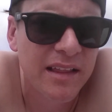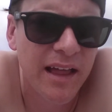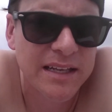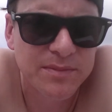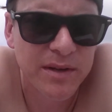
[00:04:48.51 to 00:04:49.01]

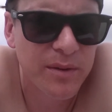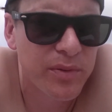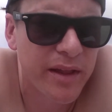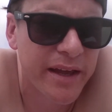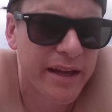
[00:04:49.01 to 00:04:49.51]
last minute
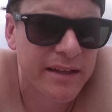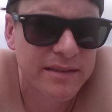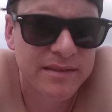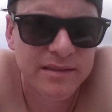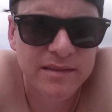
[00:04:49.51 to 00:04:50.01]

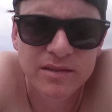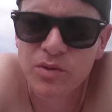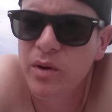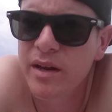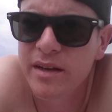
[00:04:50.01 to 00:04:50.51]
plans,
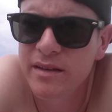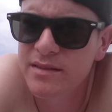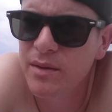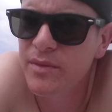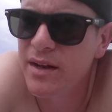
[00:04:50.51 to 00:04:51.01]
20
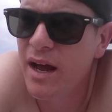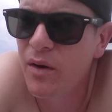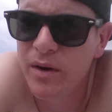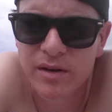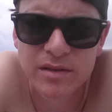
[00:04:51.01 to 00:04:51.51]
something
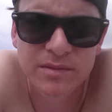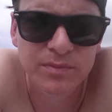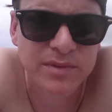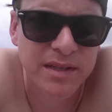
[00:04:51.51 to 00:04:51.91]
hours